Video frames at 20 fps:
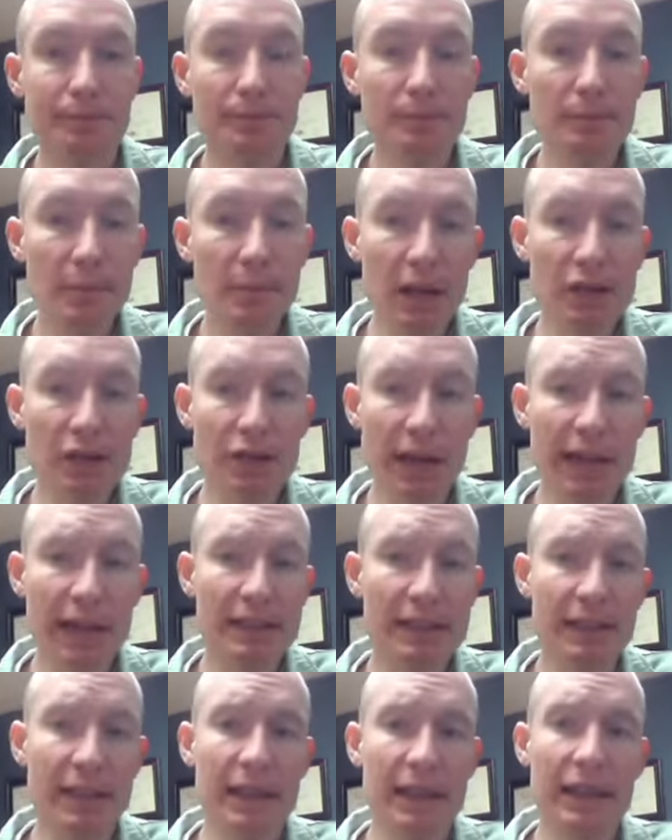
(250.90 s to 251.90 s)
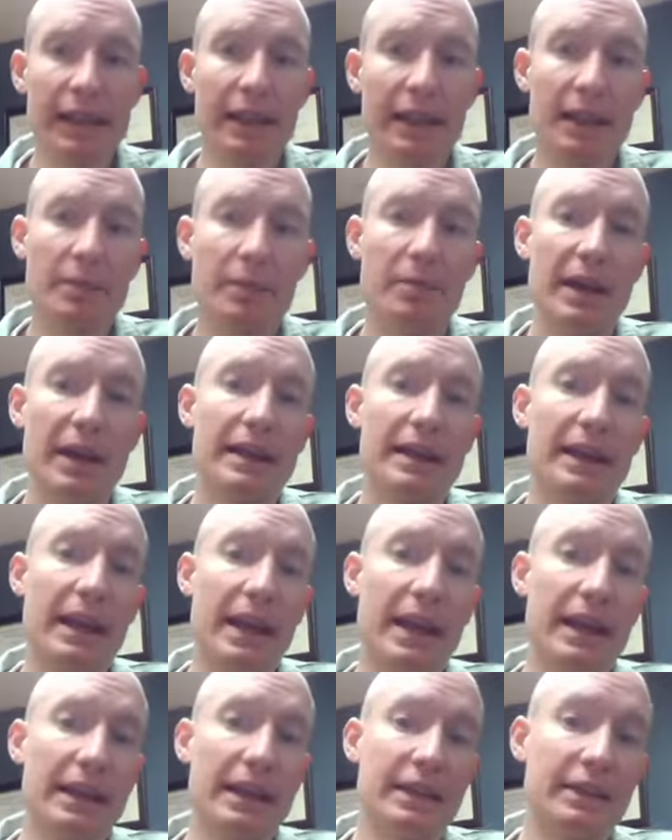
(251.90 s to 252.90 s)
So that's the big
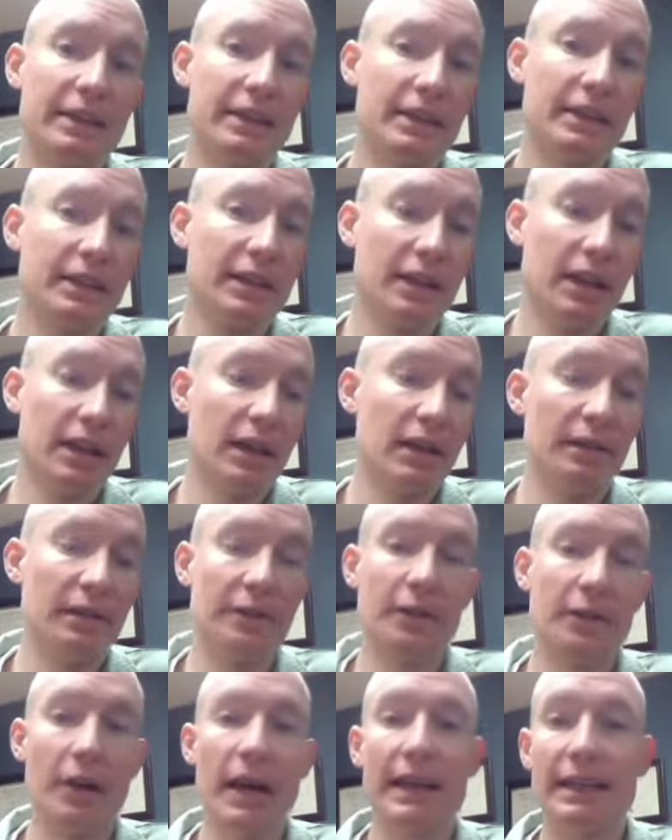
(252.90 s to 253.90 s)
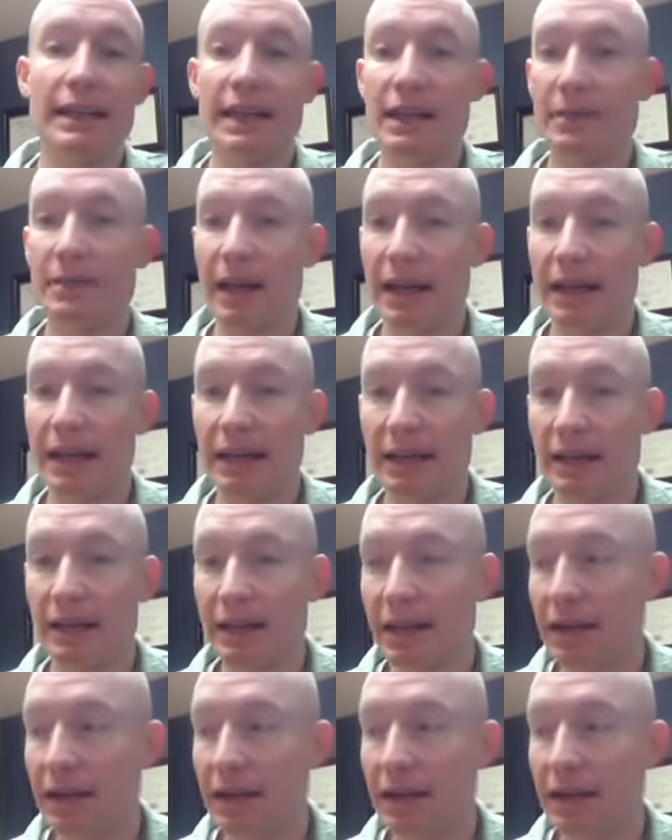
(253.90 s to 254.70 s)
thing for IT band.